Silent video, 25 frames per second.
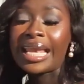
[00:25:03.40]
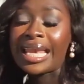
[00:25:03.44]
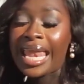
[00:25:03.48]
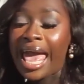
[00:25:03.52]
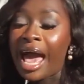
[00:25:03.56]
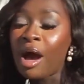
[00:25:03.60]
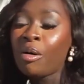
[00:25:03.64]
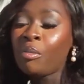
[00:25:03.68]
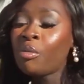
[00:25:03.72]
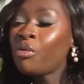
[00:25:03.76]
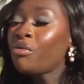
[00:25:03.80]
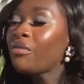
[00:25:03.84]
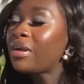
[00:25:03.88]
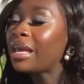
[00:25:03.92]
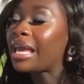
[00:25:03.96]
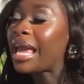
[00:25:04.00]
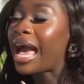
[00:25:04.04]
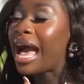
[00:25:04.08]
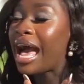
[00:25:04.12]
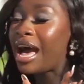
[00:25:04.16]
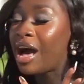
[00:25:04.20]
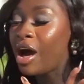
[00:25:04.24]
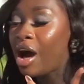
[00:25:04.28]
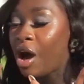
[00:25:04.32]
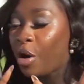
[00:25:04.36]
now moving
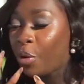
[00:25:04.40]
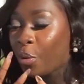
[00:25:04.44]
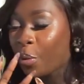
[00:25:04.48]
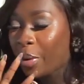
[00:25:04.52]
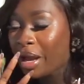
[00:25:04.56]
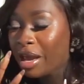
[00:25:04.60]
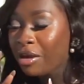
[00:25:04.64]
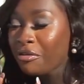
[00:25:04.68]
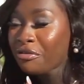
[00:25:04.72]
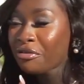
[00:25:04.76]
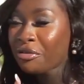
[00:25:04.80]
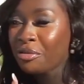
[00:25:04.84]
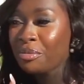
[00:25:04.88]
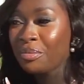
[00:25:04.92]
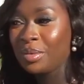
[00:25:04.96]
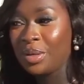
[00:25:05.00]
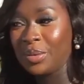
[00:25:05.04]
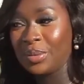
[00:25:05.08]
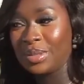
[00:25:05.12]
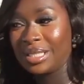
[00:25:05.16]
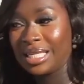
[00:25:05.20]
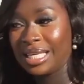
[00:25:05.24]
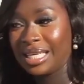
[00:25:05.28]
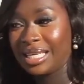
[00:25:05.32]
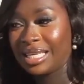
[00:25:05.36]
away from
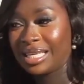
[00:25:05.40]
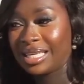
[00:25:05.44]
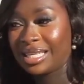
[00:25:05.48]
music.